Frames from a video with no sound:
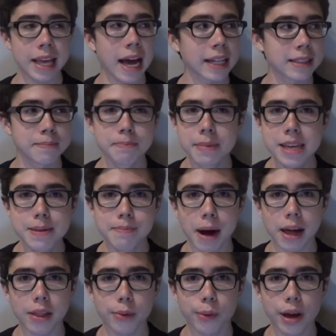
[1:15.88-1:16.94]
That's me,
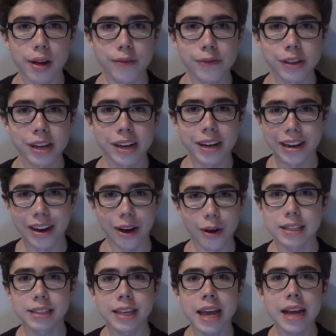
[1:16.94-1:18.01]
by the way, if you didn't know,
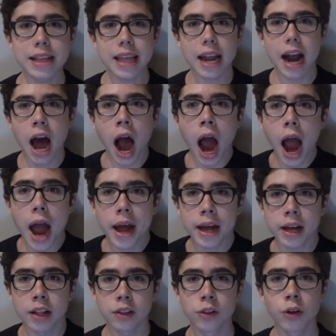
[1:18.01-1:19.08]
saying that
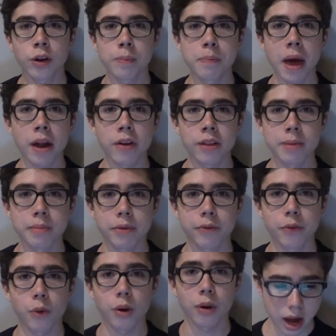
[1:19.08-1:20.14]
I look better than
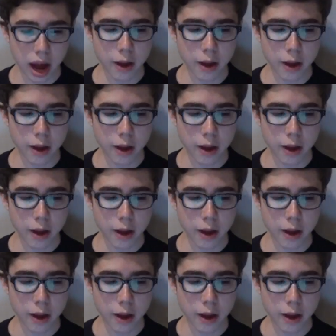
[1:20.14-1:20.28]
before.